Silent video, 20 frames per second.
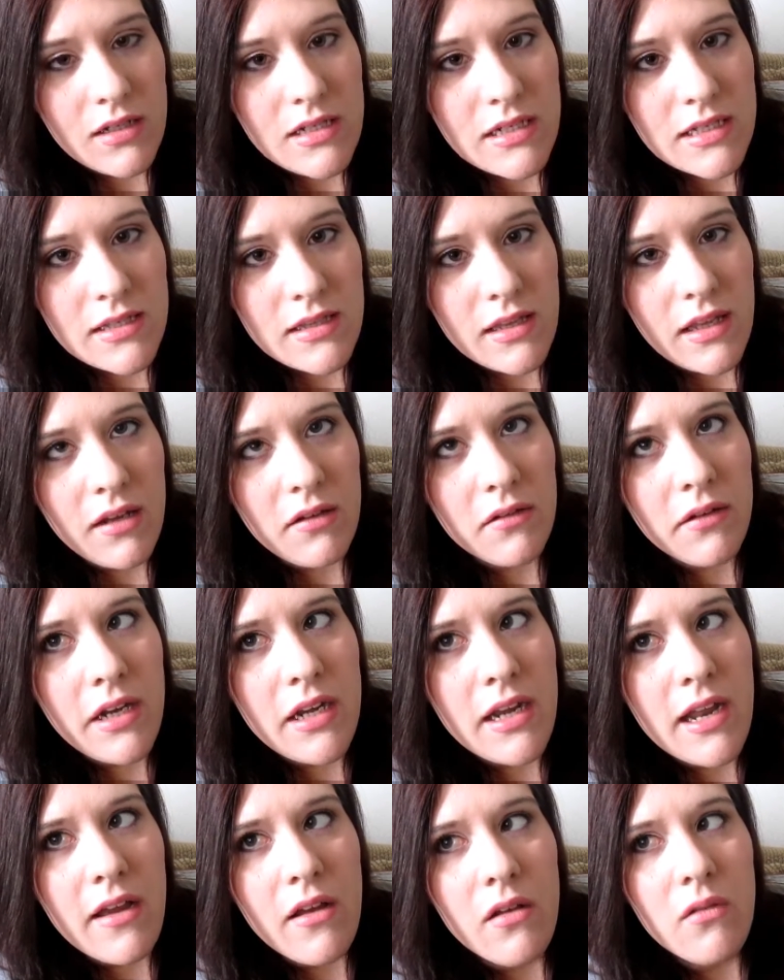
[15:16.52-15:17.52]
just think
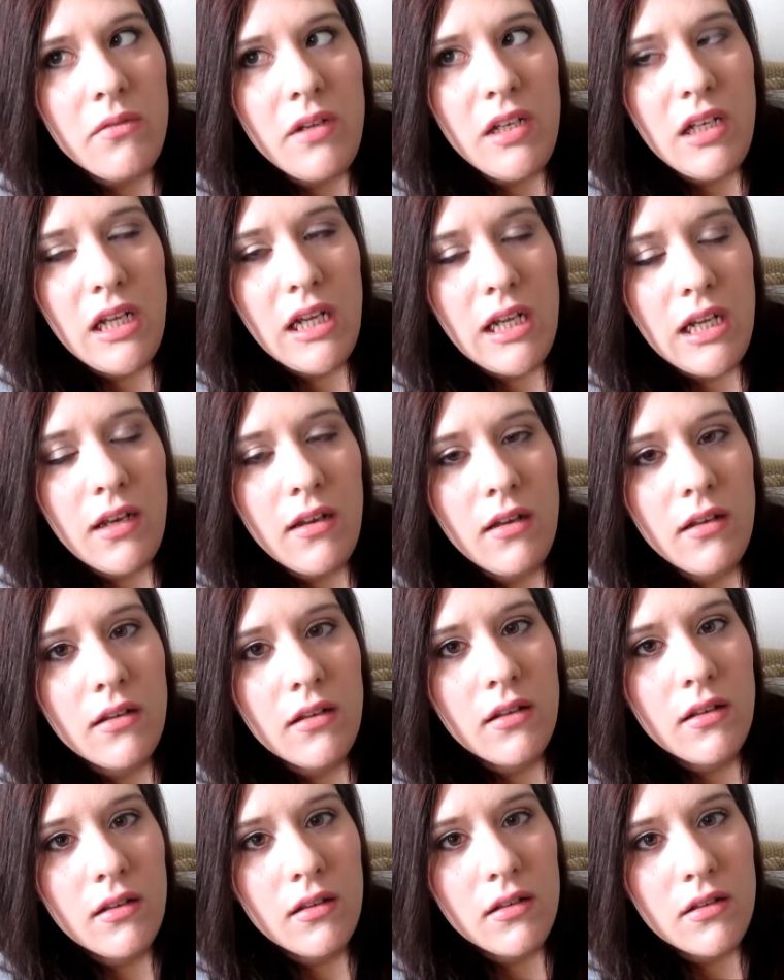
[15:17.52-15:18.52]
right now we need
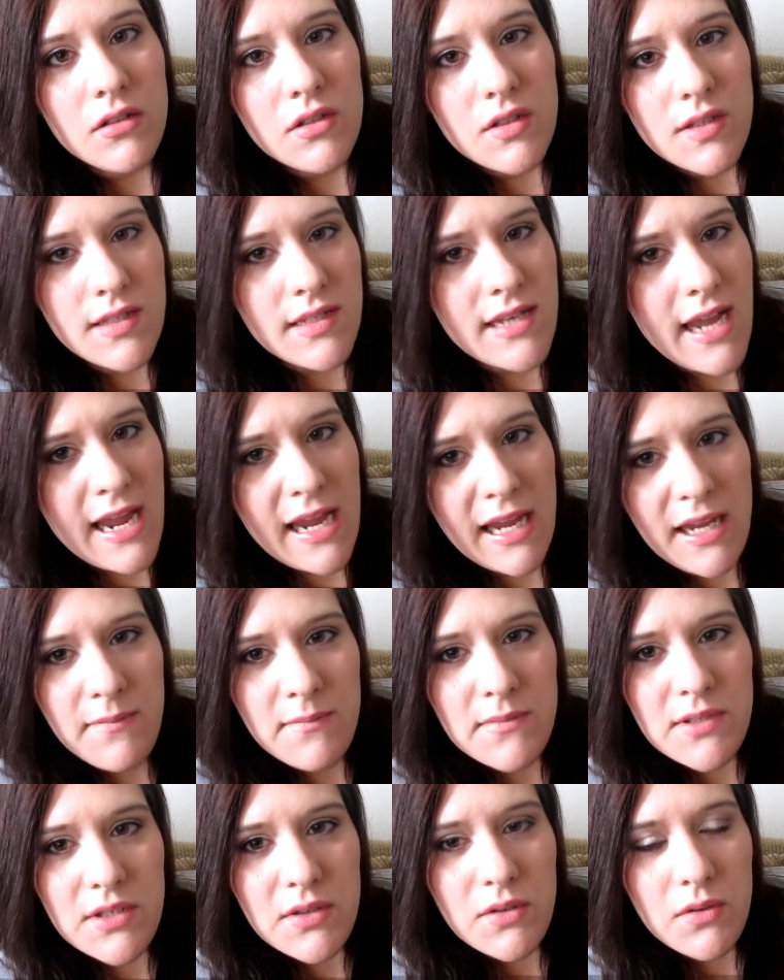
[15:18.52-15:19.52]
just
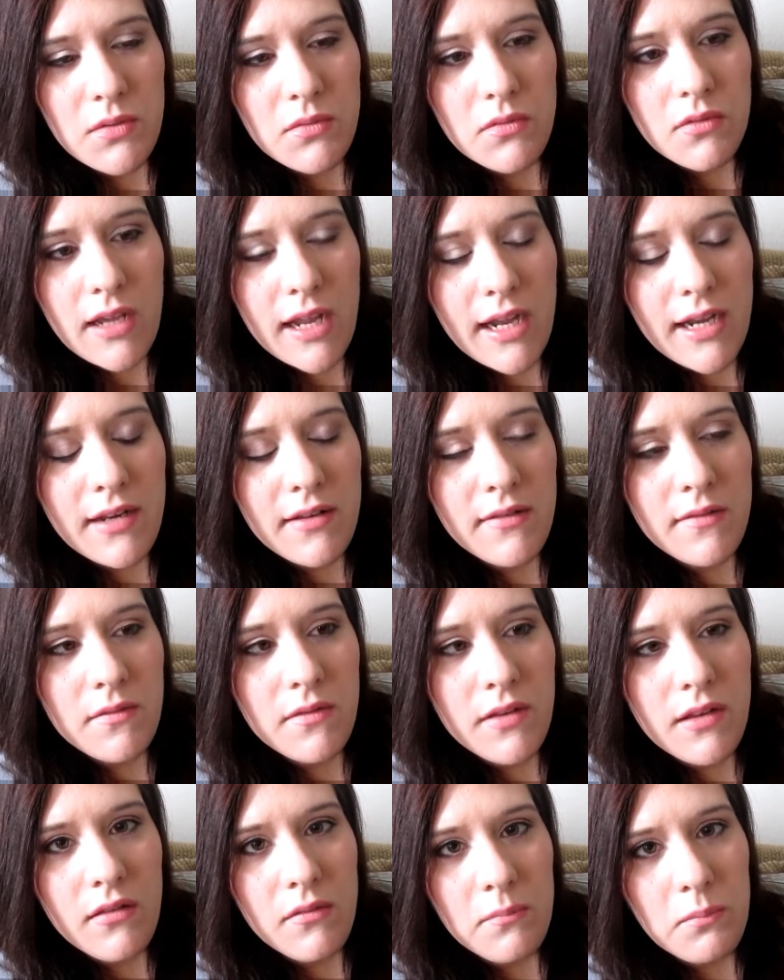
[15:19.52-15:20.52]
time to kind
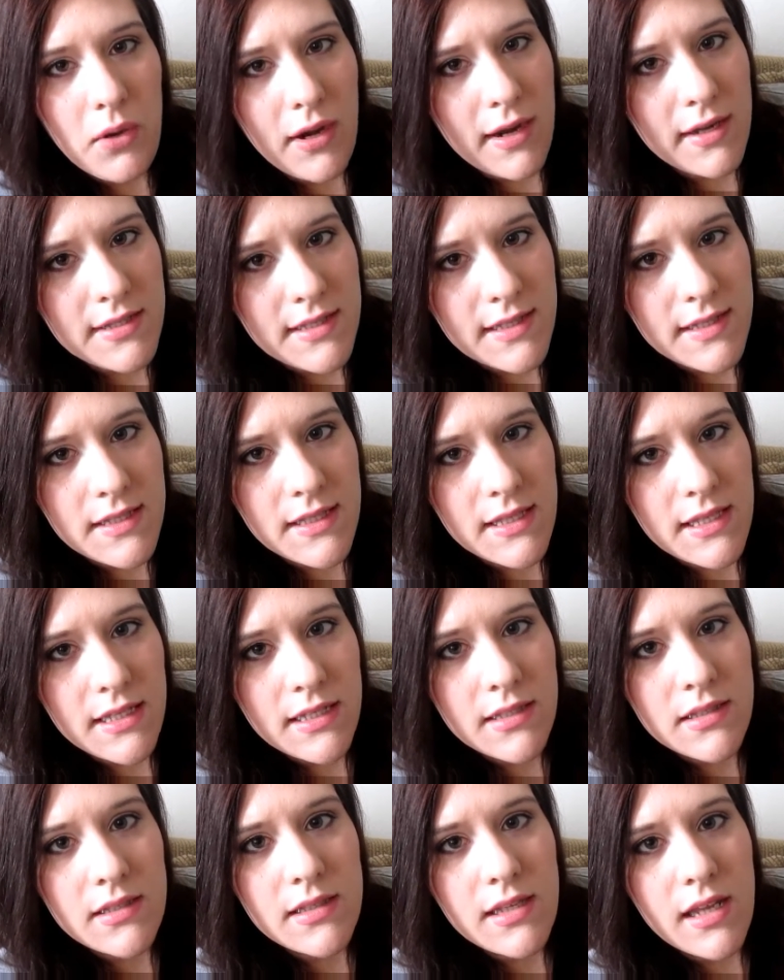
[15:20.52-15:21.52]
of process
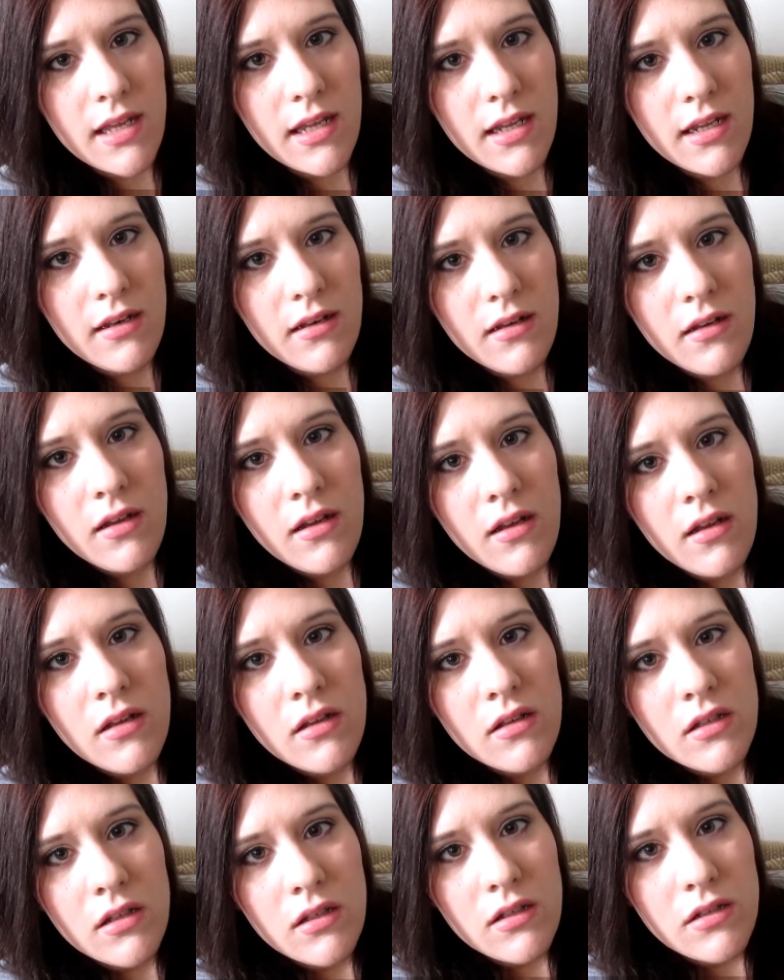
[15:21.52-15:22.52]
this and
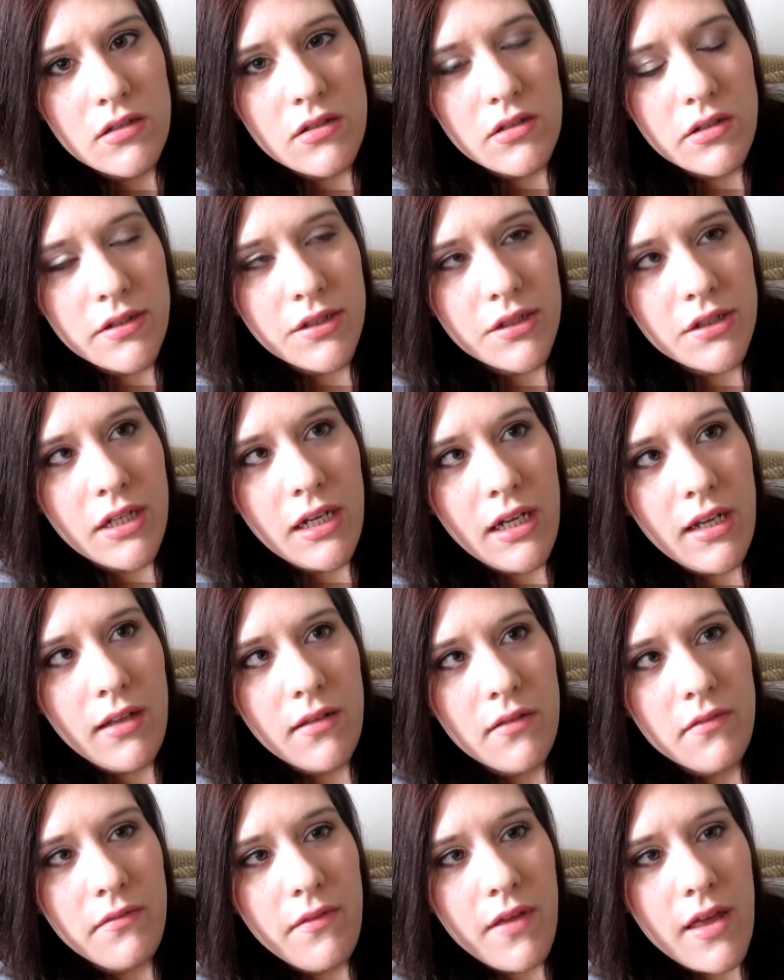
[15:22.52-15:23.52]
to
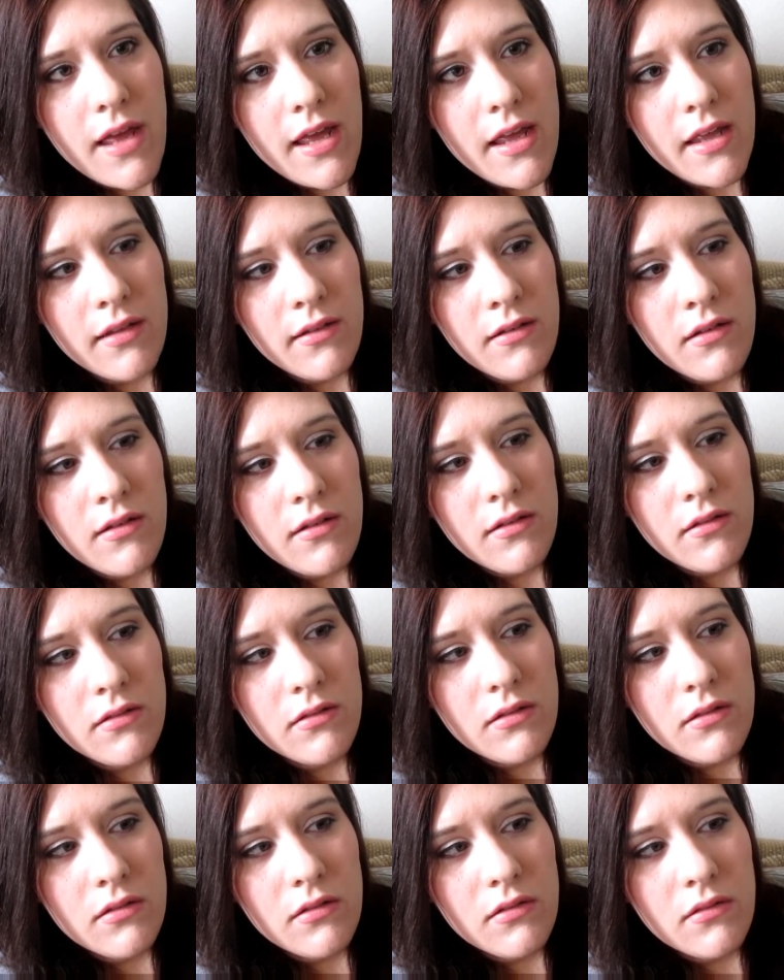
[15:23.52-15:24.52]
grieve and
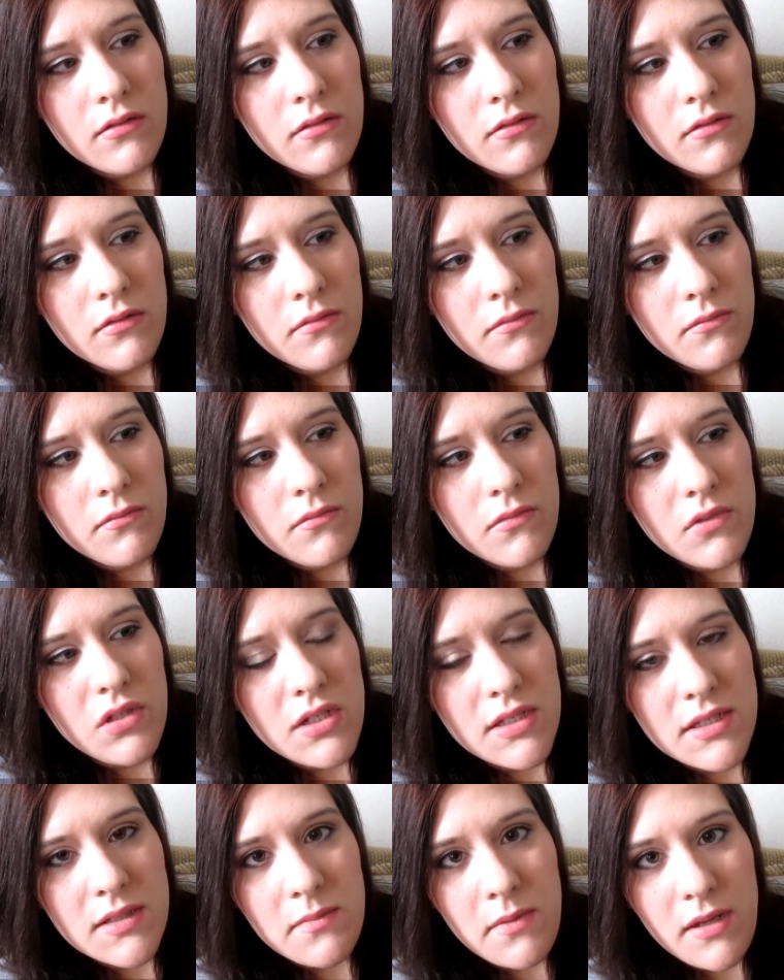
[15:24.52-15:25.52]

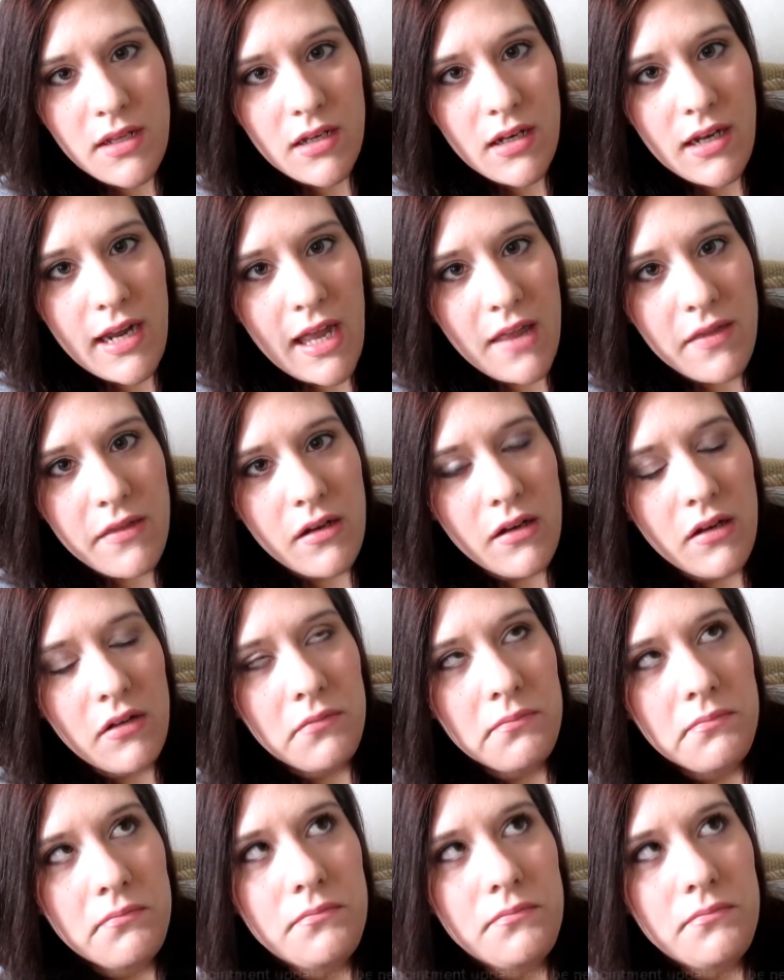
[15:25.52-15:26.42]
just be together.